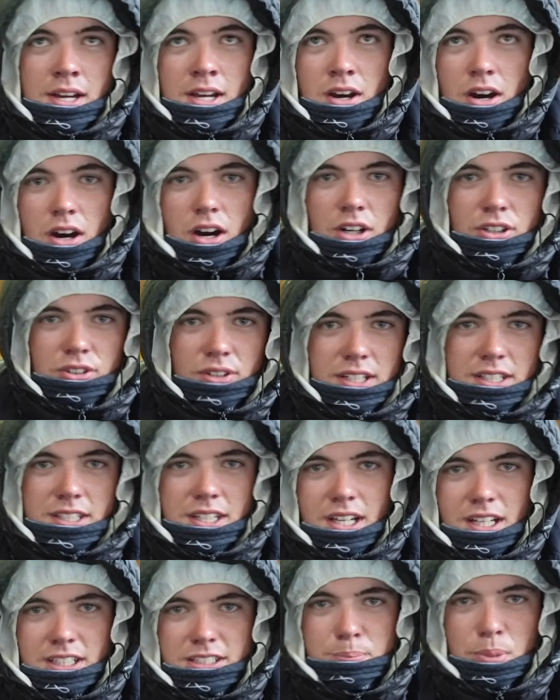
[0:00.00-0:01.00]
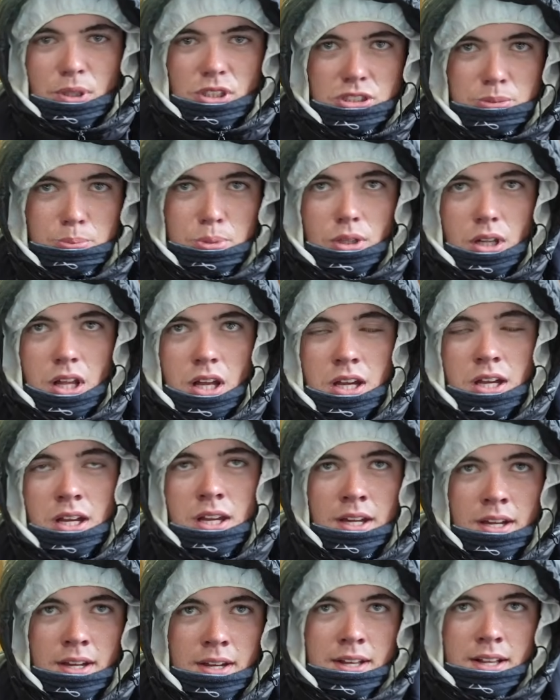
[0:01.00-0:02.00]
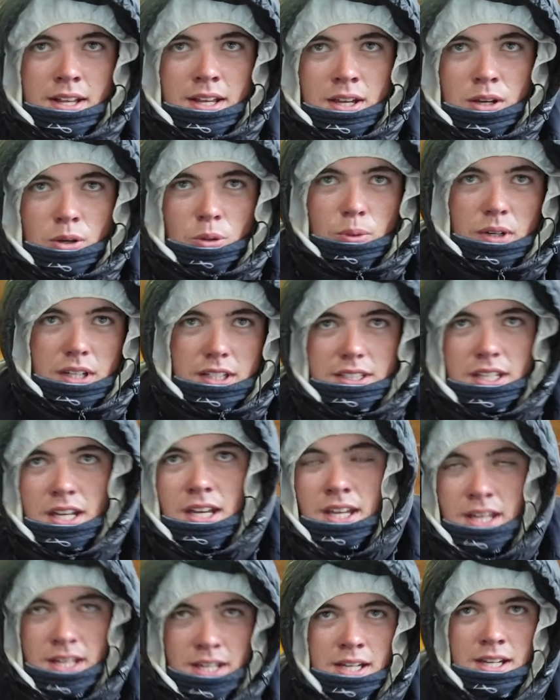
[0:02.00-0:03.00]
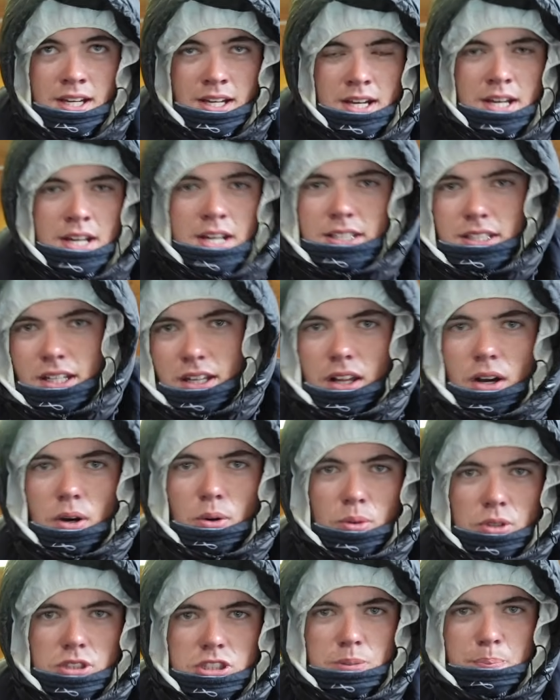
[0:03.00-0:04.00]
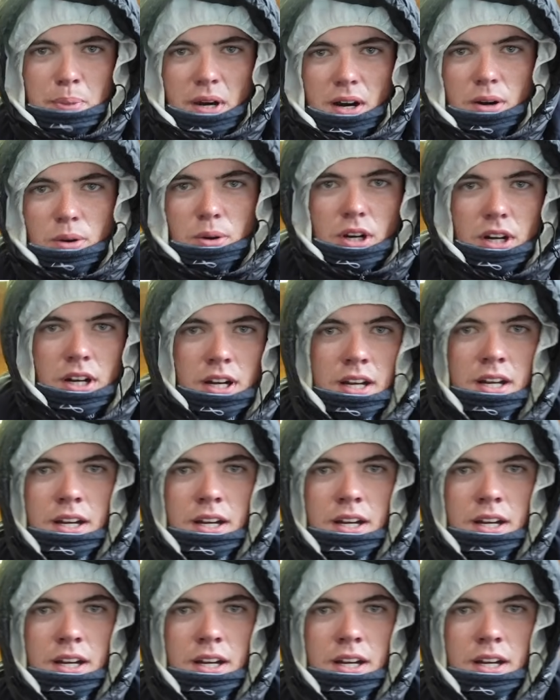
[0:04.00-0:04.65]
heart rate as possible with the lowest power